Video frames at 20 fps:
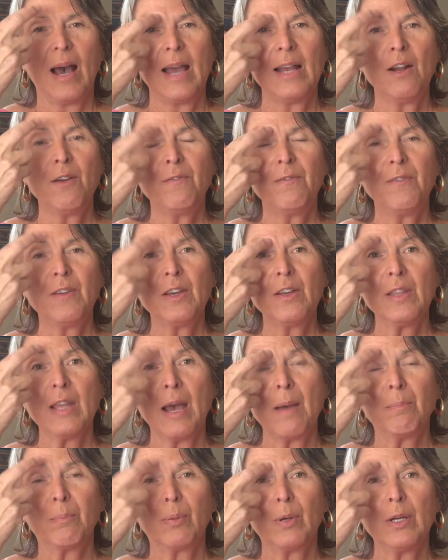I don't feel
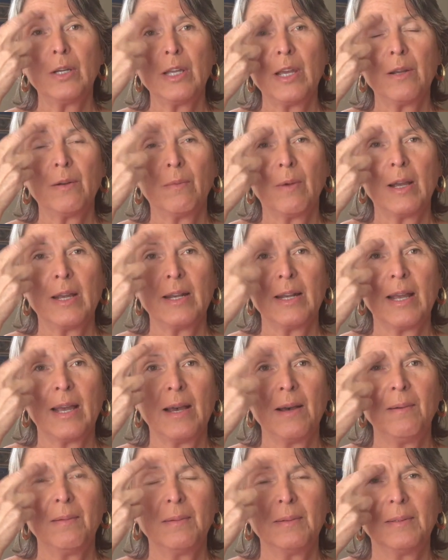that brilliant right
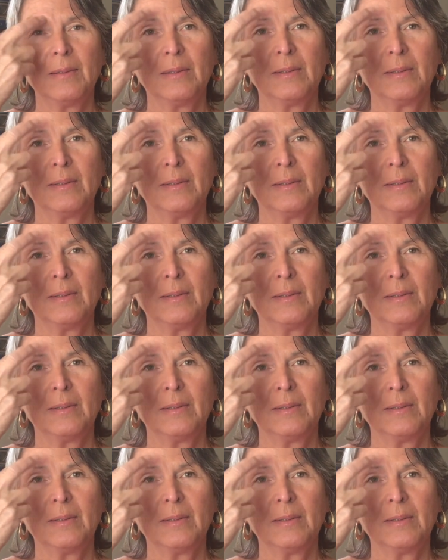now.